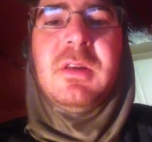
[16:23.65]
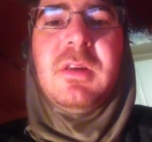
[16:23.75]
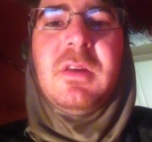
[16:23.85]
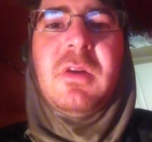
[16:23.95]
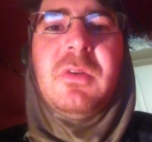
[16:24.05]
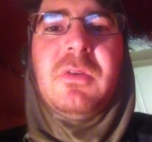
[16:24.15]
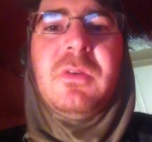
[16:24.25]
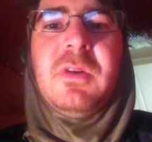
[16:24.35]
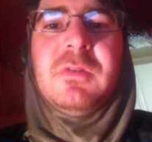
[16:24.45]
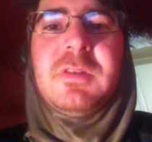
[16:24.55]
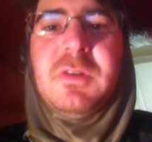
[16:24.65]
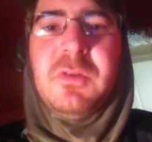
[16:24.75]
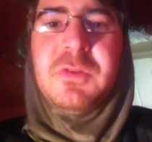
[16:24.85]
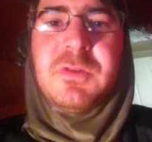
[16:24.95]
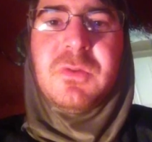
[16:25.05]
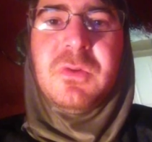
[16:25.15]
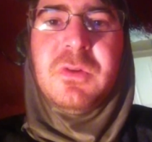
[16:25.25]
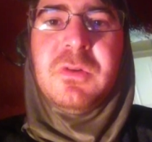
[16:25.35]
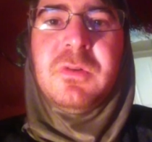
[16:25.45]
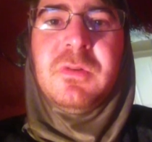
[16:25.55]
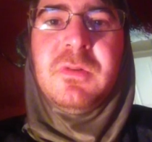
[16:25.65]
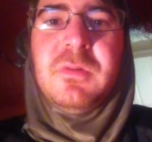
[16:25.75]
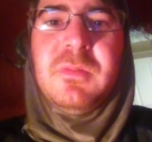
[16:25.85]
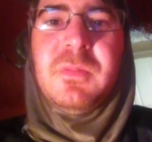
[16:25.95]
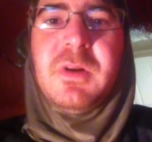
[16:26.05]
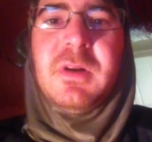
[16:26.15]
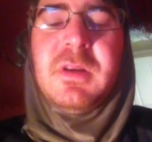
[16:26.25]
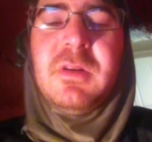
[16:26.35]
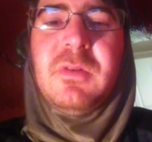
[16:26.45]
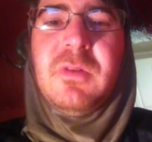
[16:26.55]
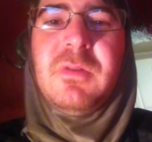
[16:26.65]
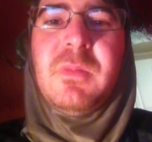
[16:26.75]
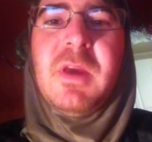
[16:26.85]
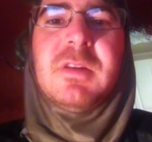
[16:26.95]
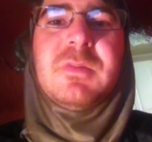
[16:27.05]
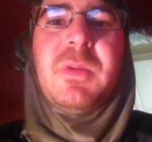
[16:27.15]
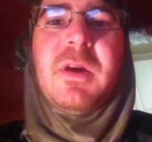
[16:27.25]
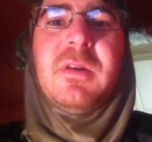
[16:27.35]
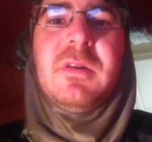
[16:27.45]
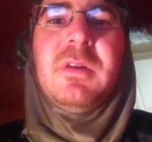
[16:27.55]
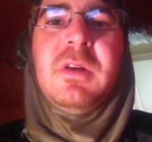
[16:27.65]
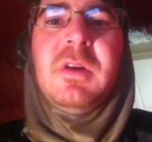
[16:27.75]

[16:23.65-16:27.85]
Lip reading: You know, it'll till the soil, but it'll only make us better.